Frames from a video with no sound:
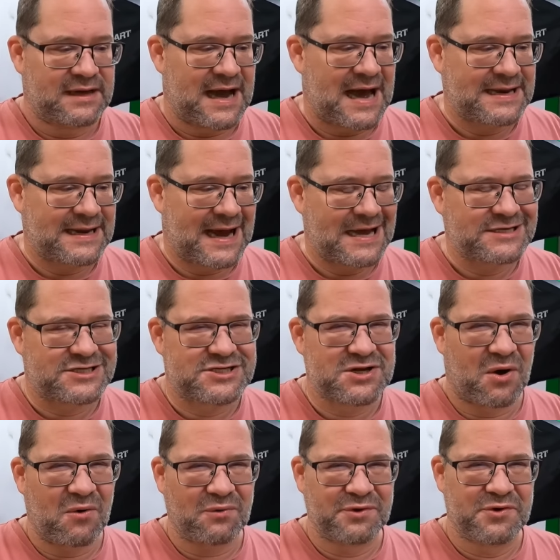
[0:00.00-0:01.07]
I, I
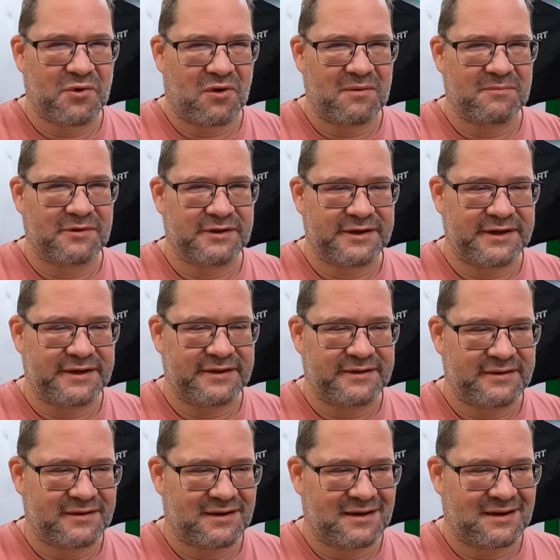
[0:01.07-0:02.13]
don't
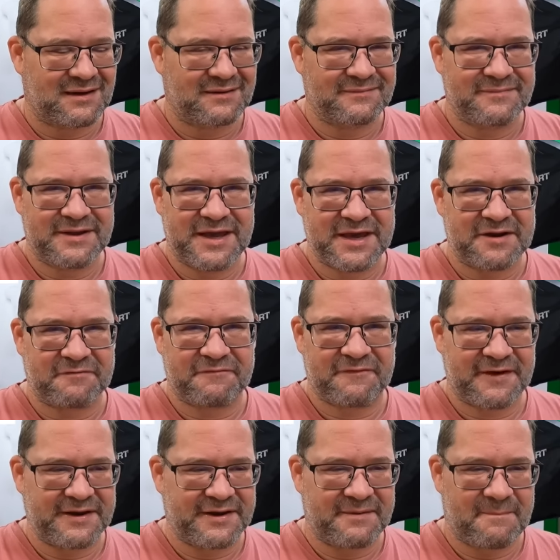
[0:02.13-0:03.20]
normally uh, get
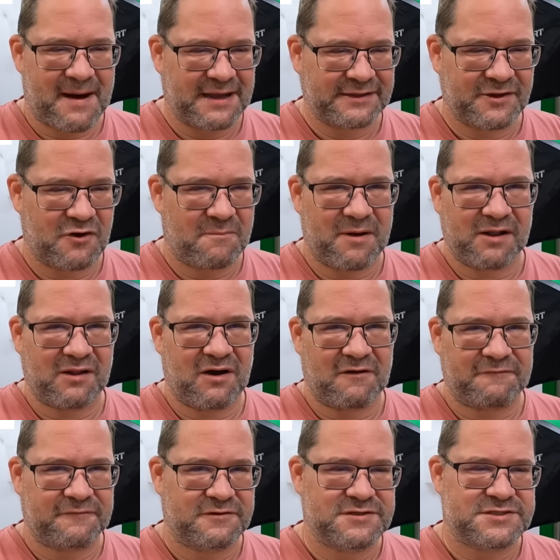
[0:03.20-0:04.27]
offended by lowball
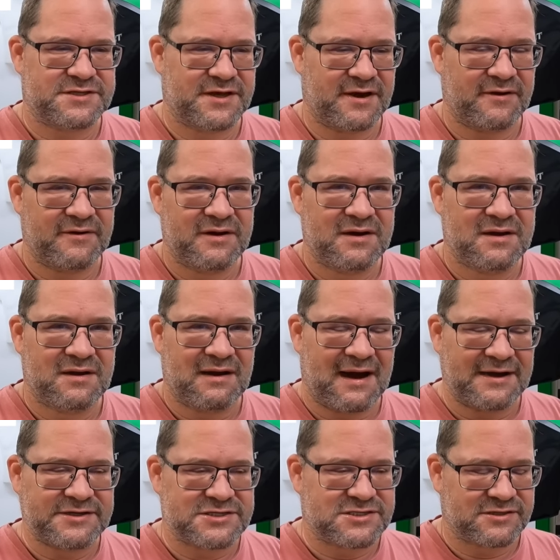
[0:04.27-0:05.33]
offers though.
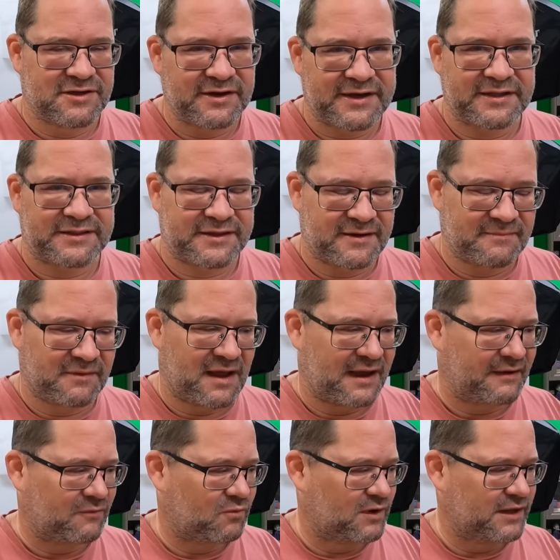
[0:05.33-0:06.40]
I just look at them
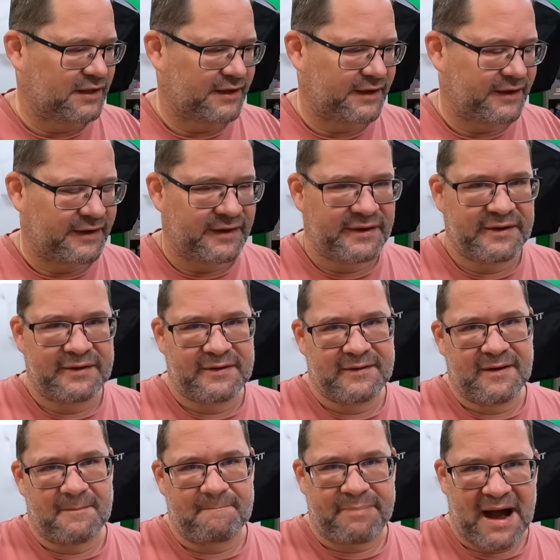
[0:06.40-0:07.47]
like really
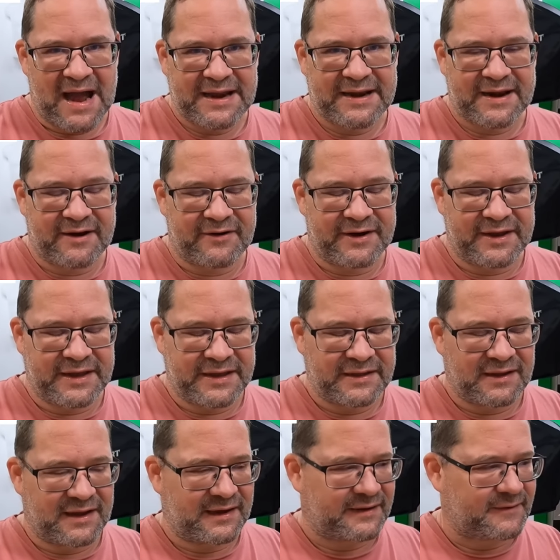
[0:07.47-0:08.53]
binary,
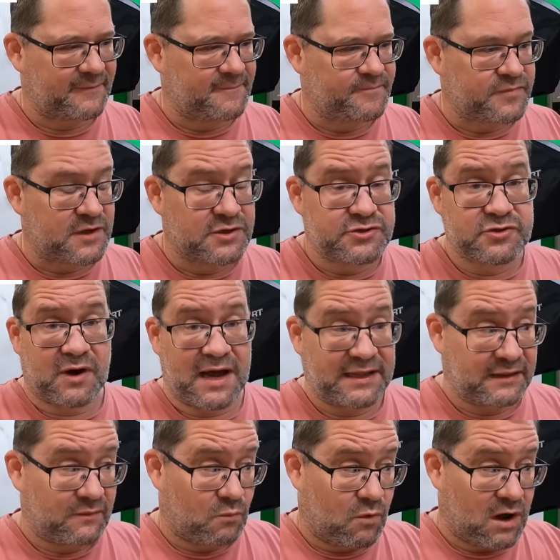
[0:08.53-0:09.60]
like do I
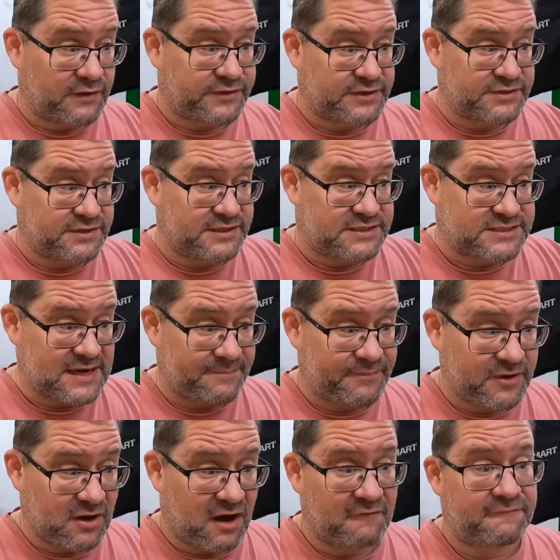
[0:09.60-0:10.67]
want to accept
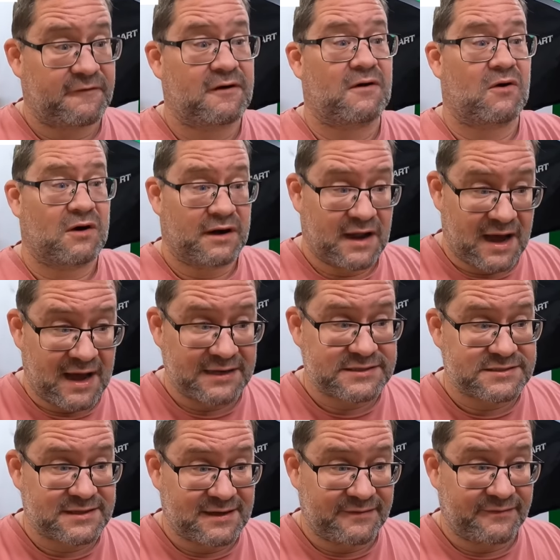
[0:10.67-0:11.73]
the offer or
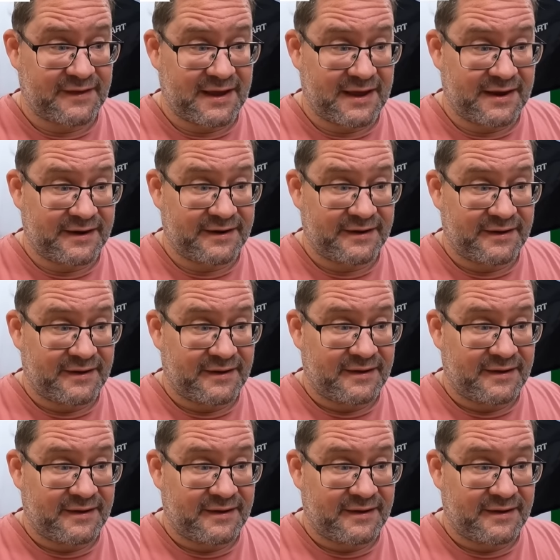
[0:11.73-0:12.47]
not? And then